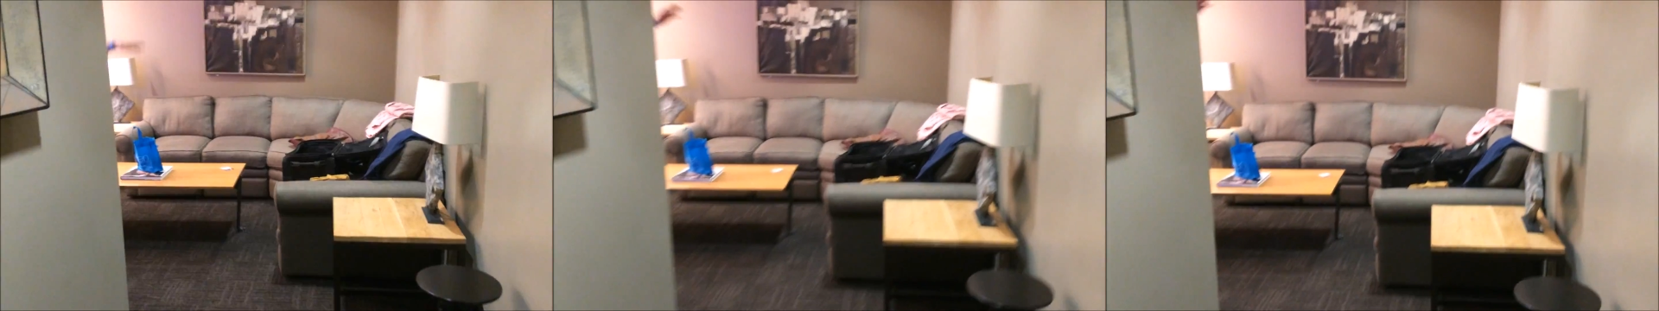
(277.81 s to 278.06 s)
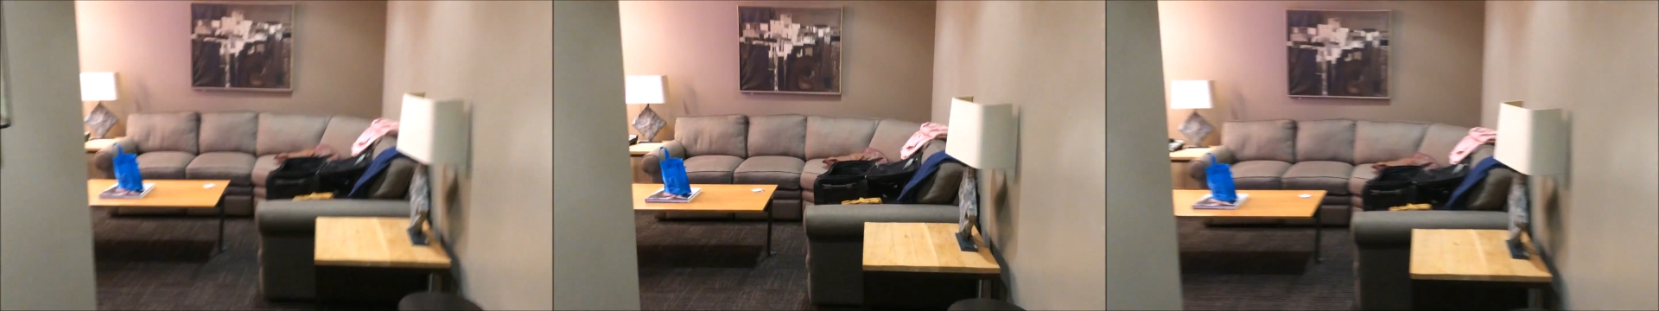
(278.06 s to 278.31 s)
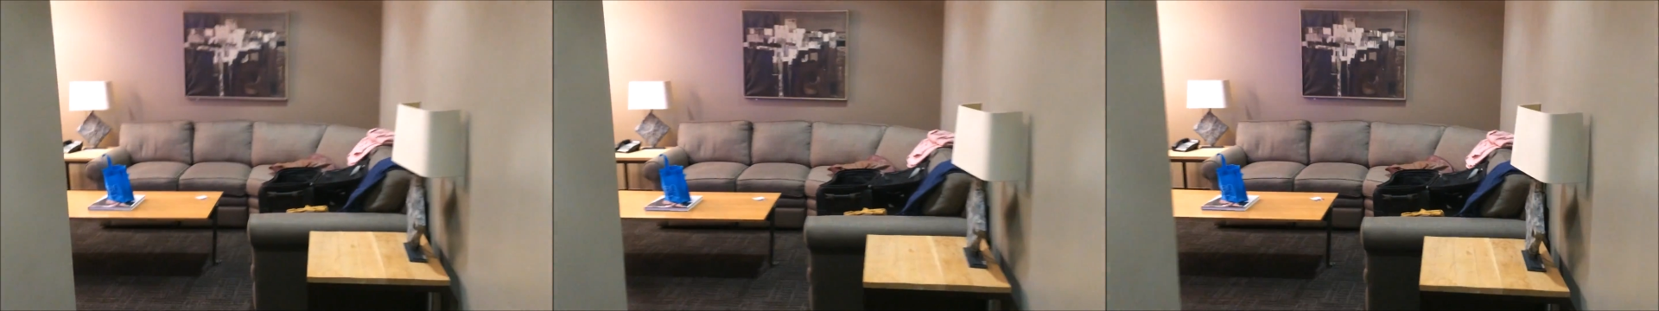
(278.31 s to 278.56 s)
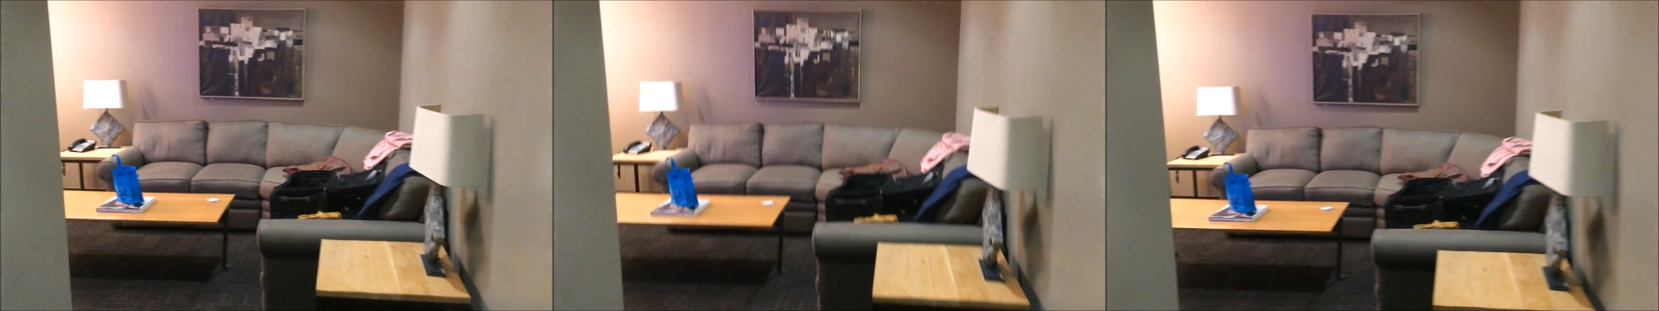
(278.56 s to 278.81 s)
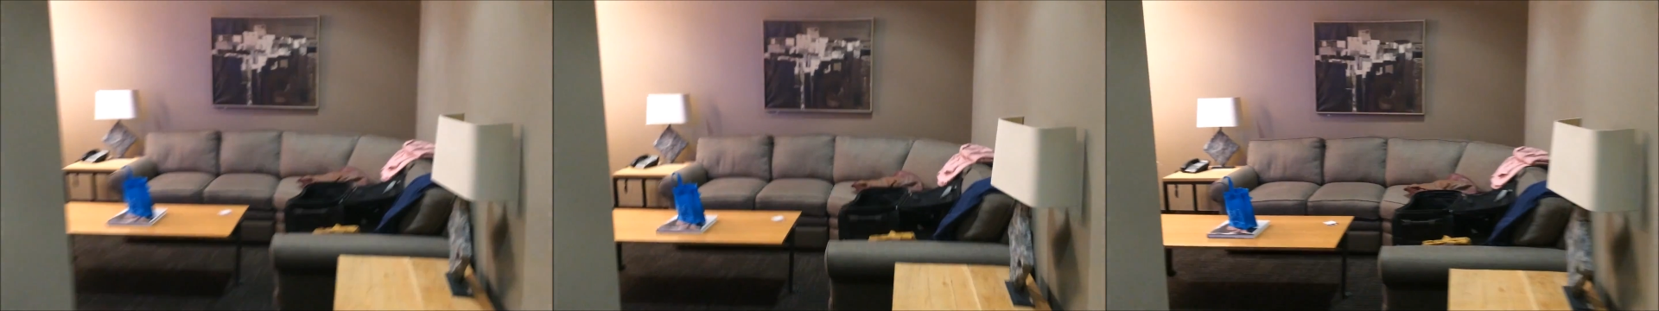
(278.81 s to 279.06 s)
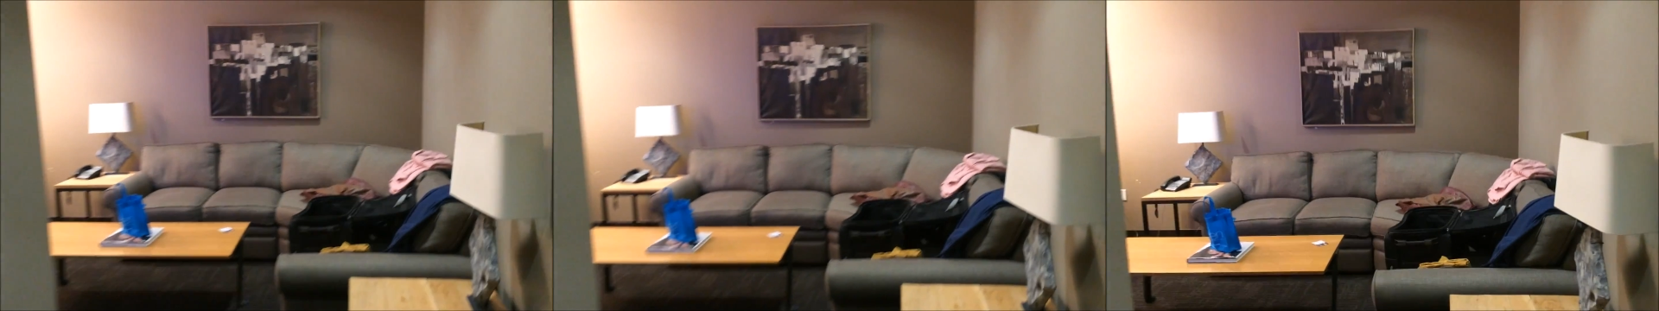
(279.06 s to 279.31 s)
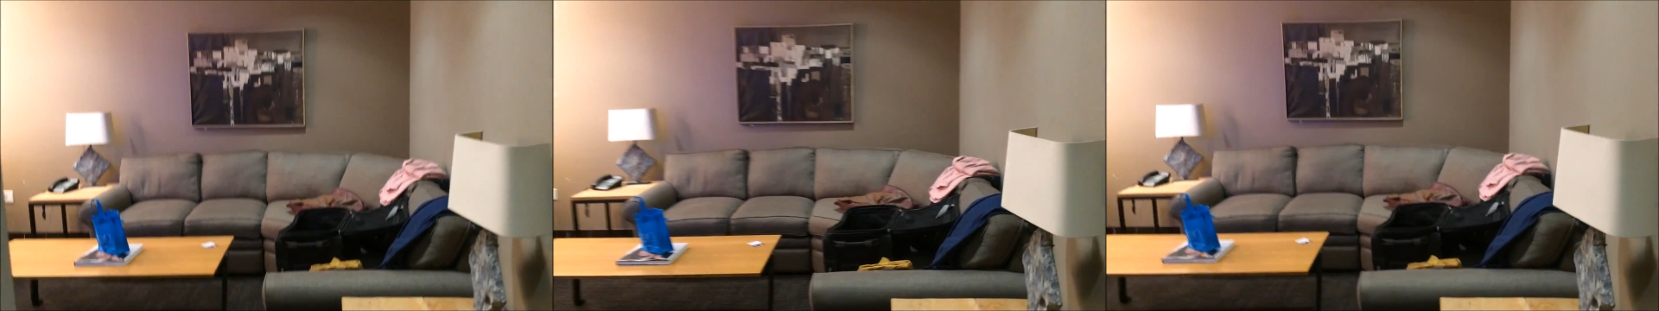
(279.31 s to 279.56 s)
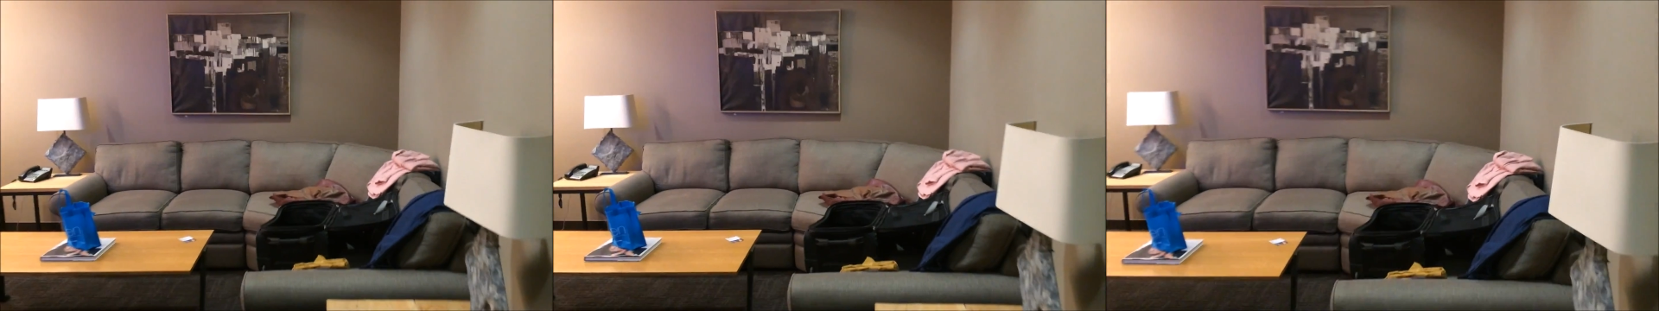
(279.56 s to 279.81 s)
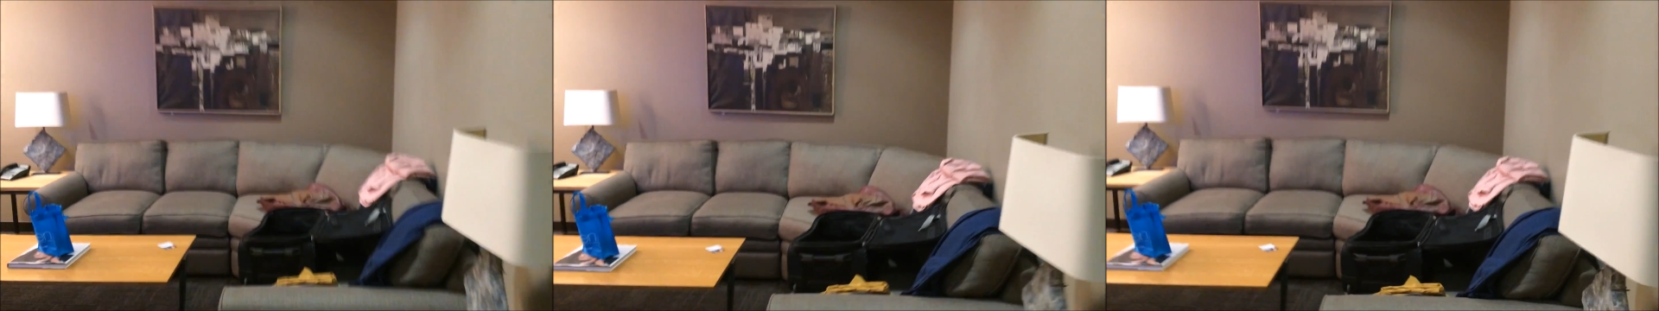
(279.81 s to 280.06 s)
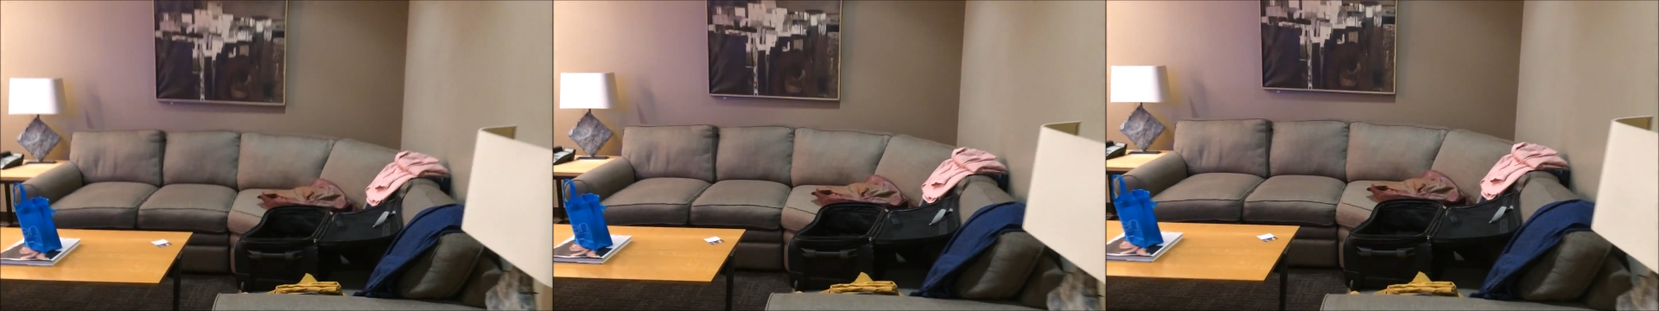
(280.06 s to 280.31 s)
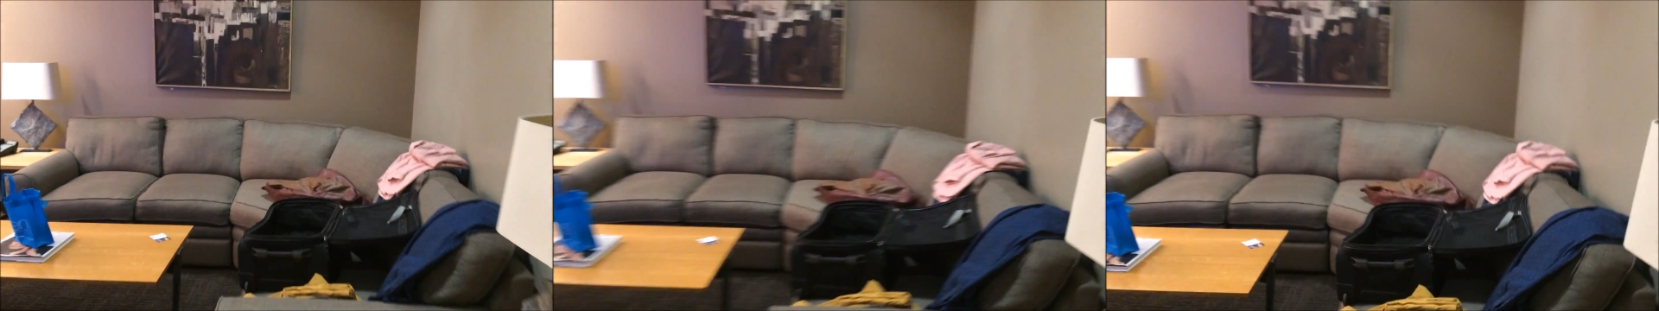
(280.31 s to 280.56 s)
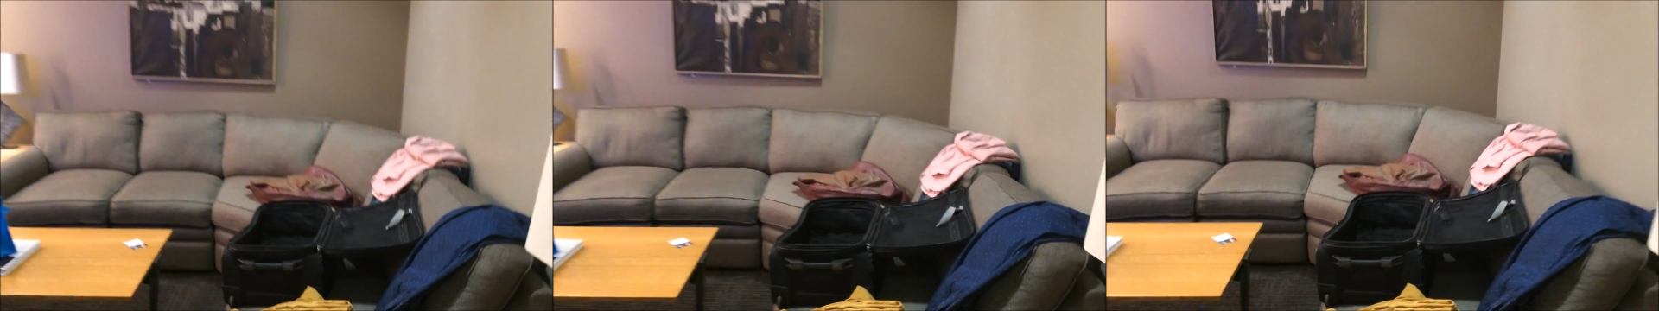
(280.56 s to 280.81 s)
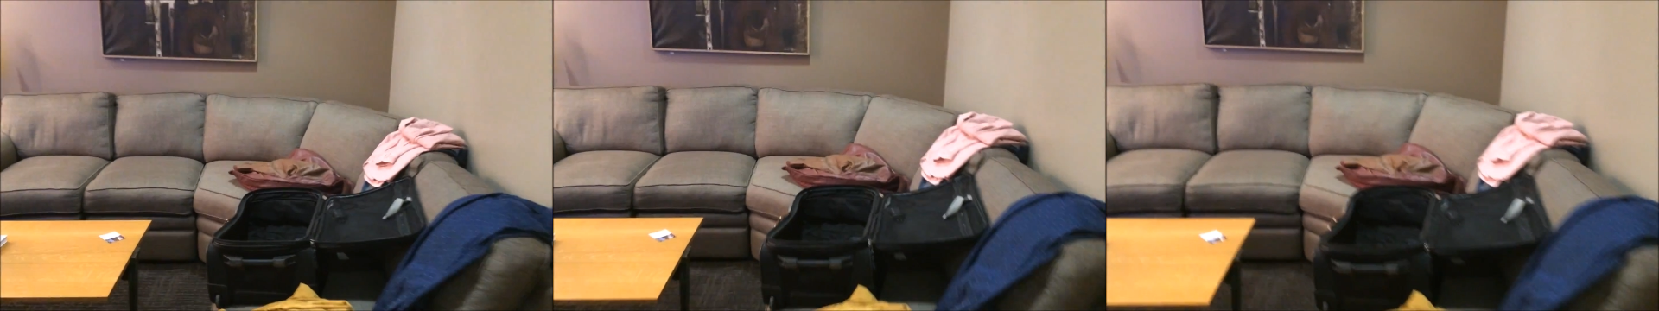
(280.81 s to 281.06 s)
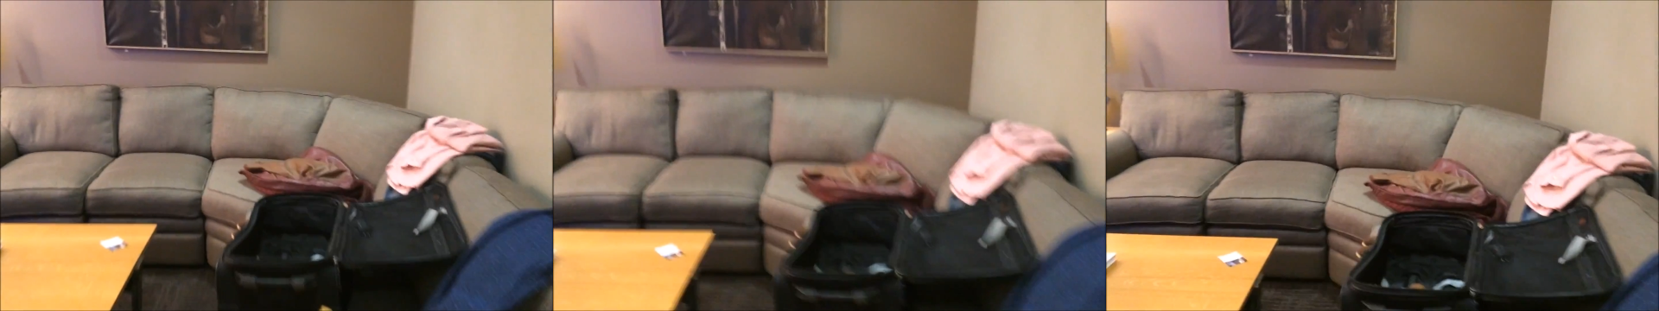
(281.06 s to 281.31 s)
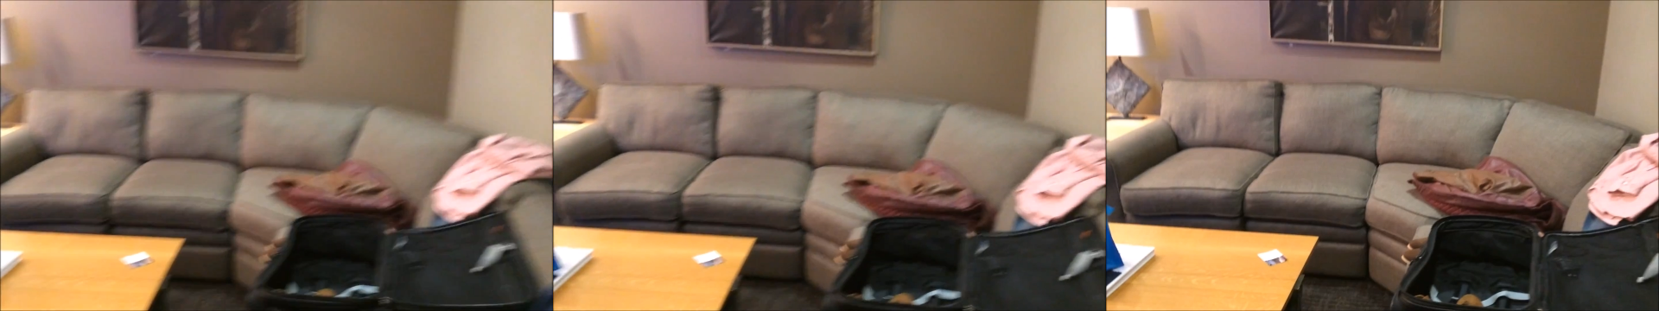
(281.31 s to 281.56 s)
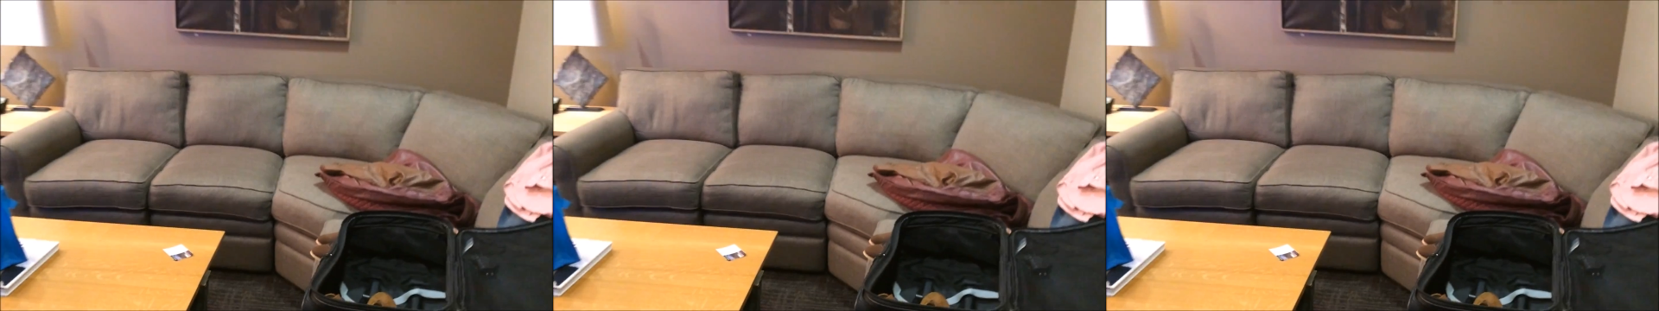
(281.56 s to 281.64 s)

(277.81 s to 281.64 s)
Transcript: Nobody's mouth can be seen.